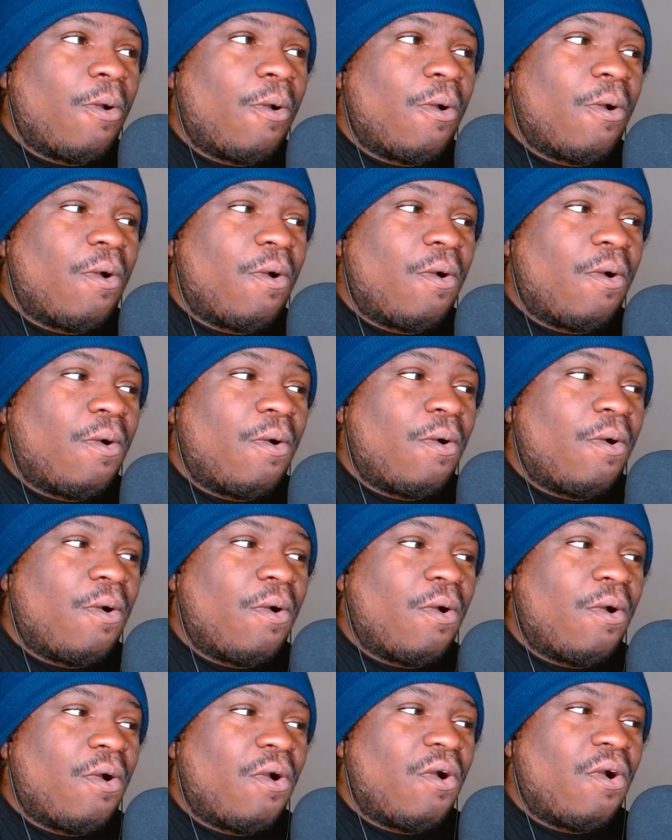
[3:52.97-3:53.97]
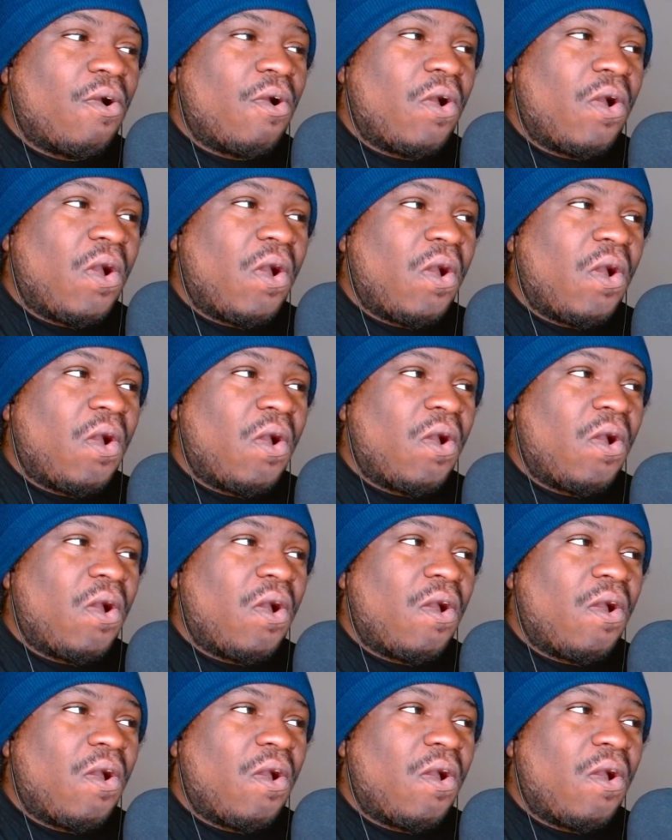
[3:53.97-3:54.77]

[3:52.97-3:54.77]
Nobody speaks.